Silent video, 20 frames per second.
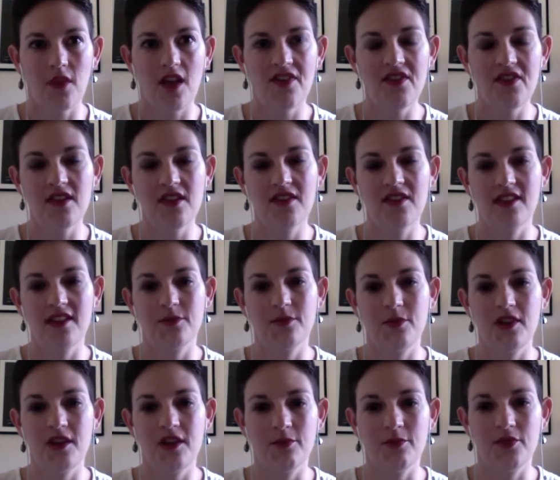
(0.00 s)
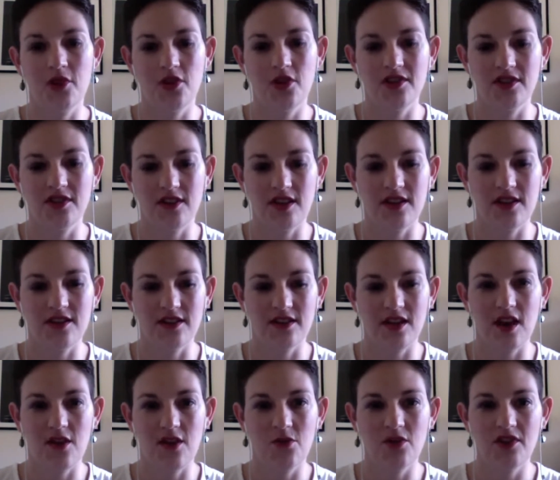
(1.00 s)
think that's been a process.
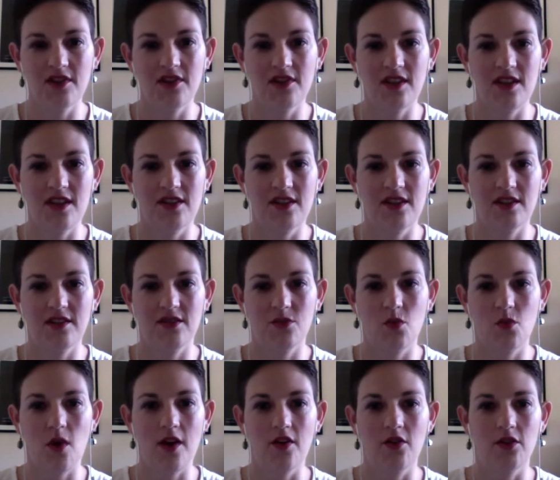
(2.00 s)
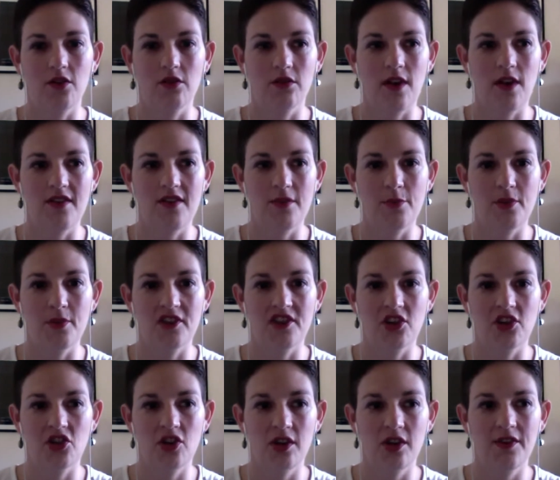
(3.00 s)
I wouldn't say there's one or other
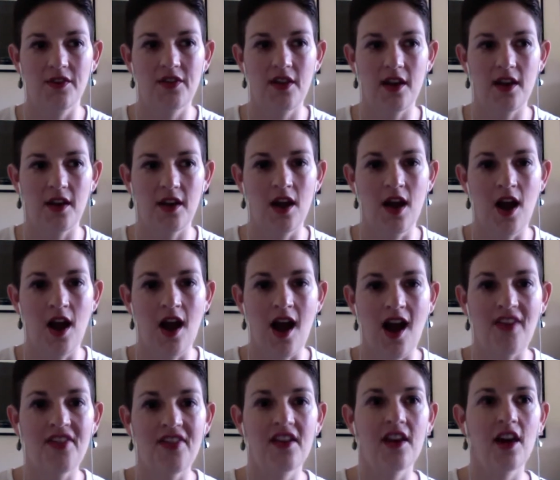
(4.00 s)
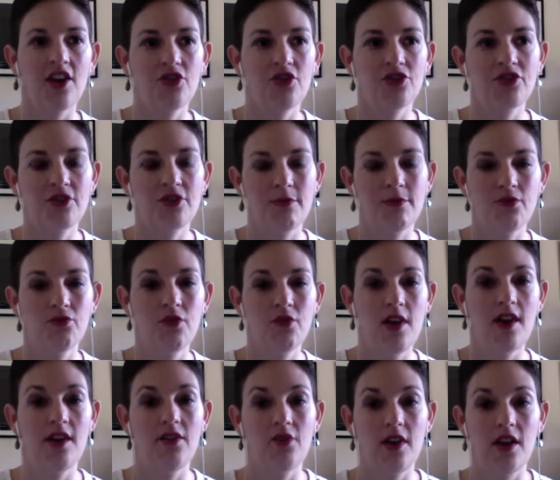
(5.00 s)
particular thing. I think I used to be
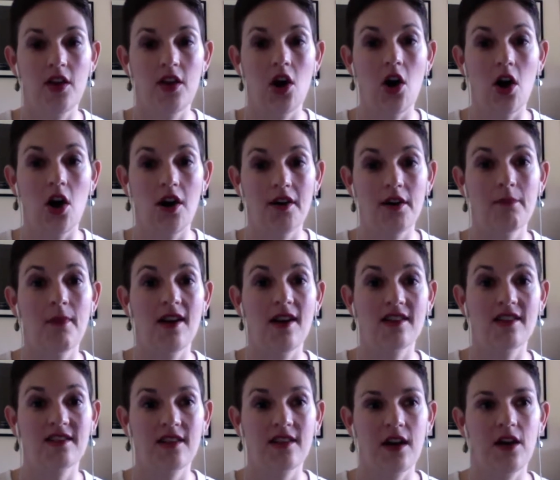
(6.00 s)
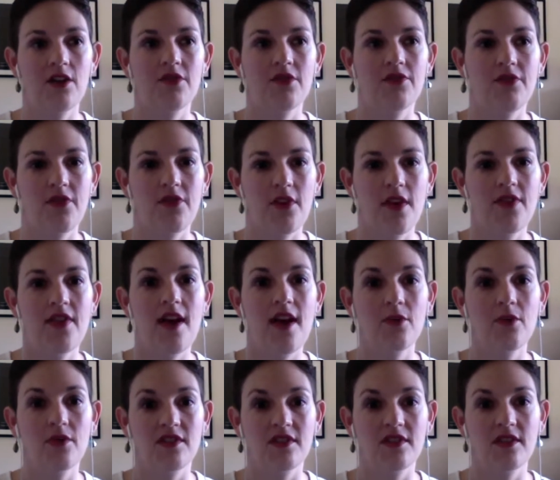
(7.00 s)
really, really hard on myself, and
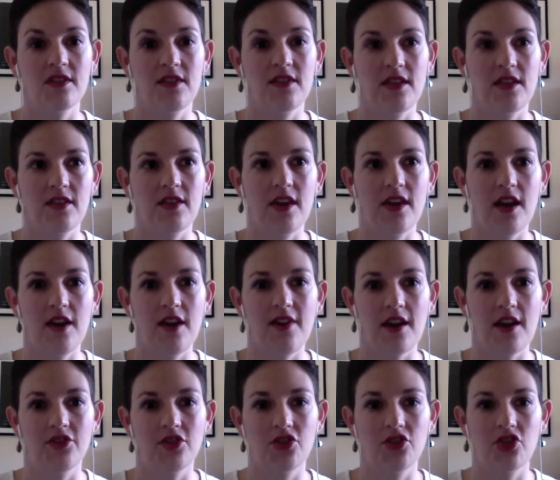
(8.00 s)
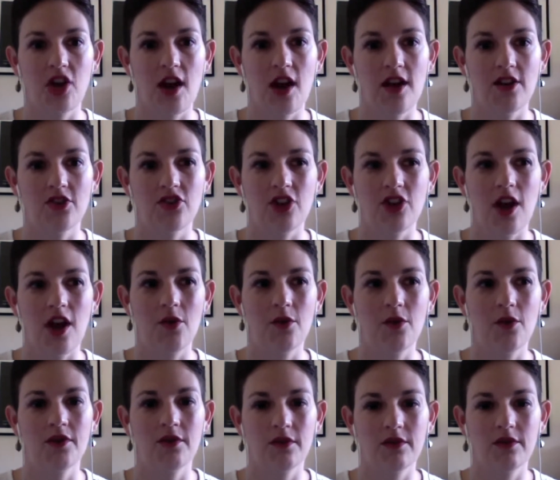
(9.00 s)
that was the thing that I've had to change. I
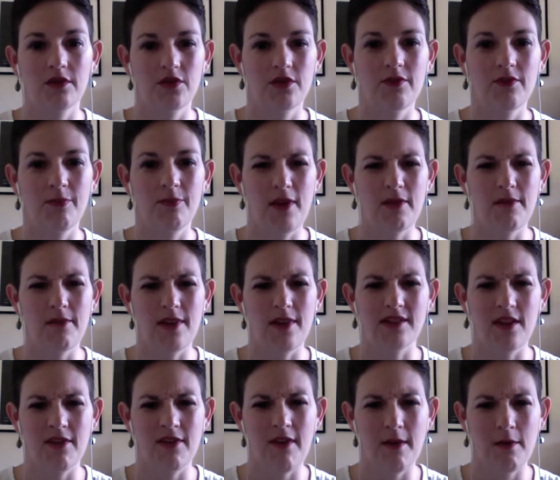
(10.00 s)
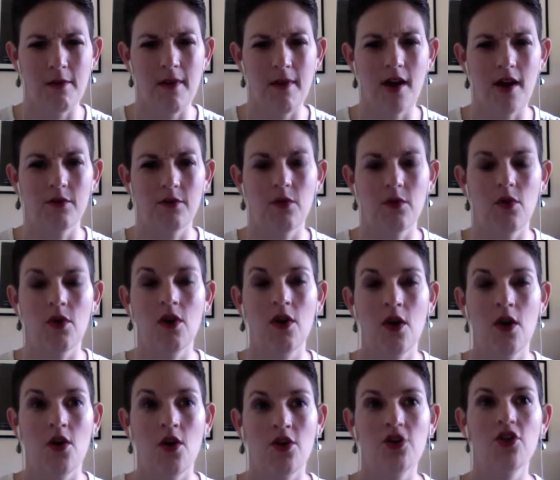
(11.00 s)
would sort of beat myself up about it, or,
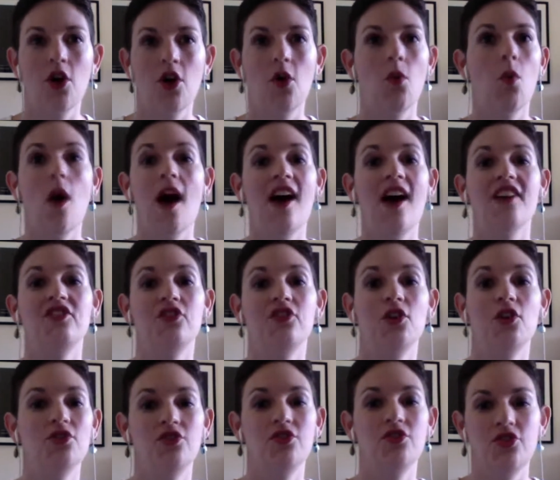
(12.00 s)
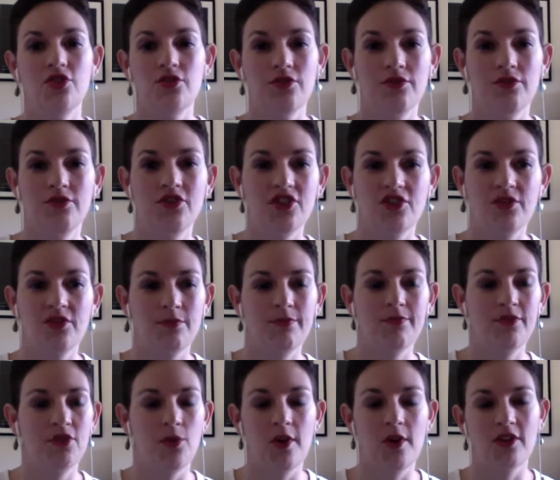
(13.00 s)
you know, why don't you just
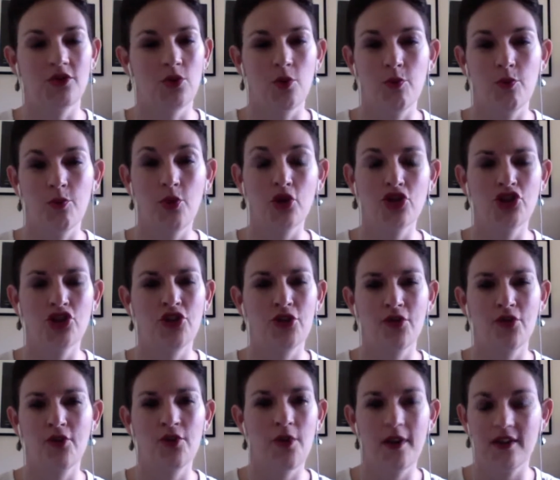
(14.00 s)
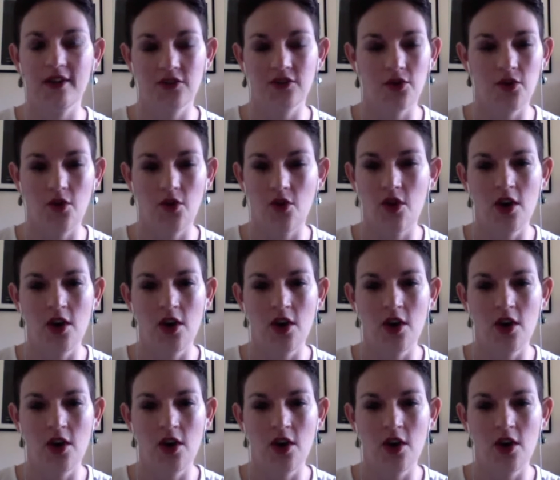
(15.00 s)
do it, or push through it, or,